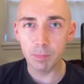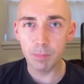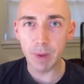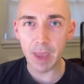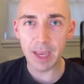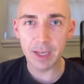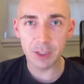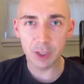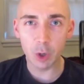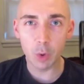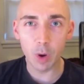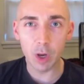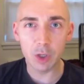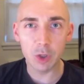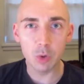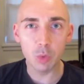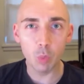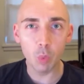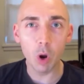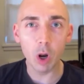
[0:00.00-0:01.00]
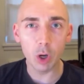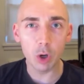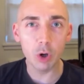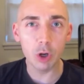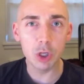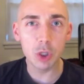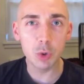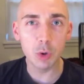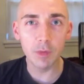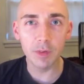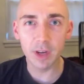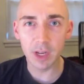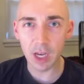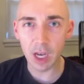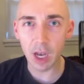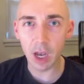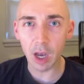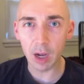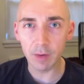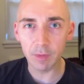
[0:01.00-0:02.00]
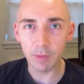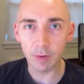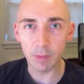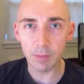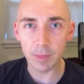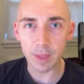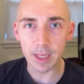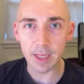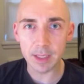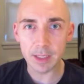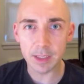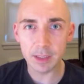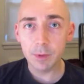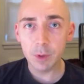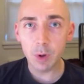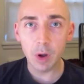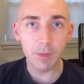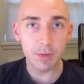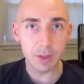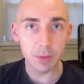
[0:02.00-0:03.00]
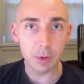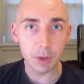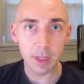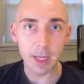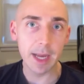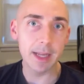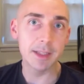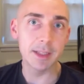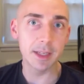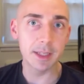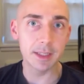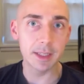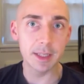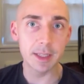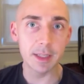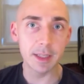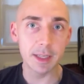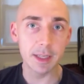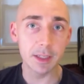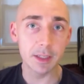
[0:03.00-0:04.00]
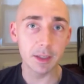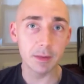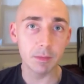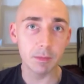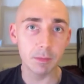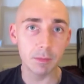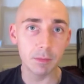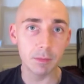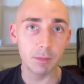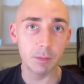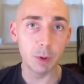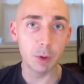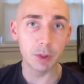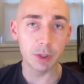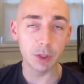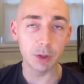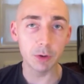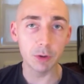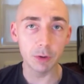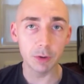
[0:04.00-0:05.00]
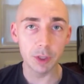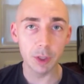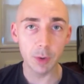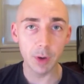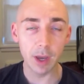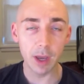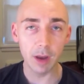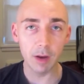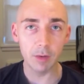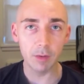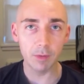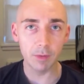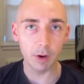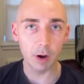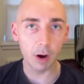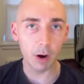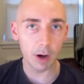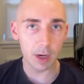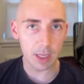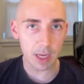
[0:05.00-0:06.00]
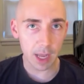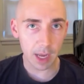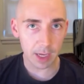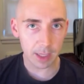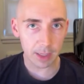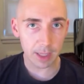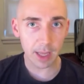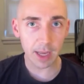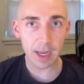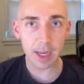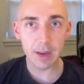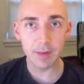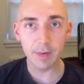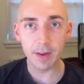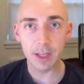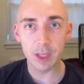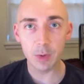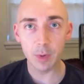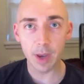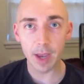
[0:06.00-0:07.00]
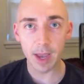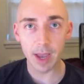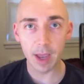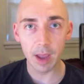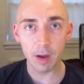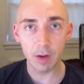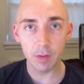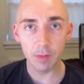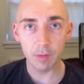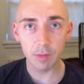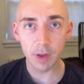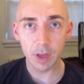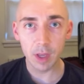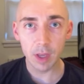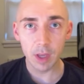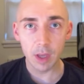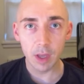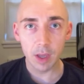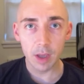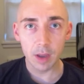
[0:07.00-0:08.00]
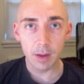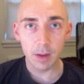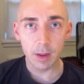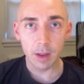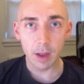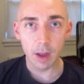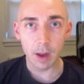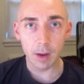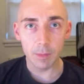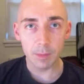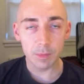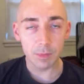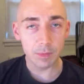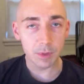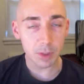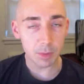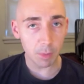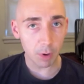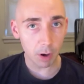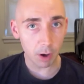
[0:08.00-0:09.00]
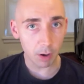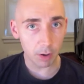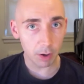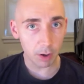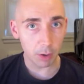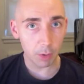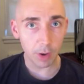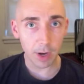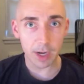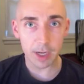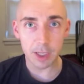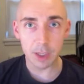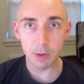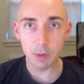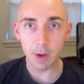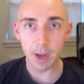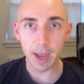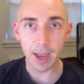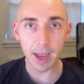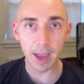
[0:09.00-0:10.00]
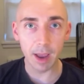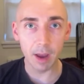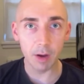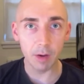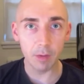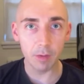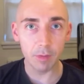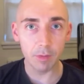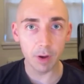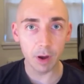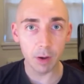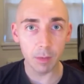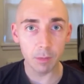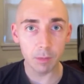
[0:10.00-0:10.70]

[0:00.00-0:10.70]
begs the question, what could you have cut from this? You have some classics in this musical. You have A Hard Knock Life, and you have Tomorrow, and you have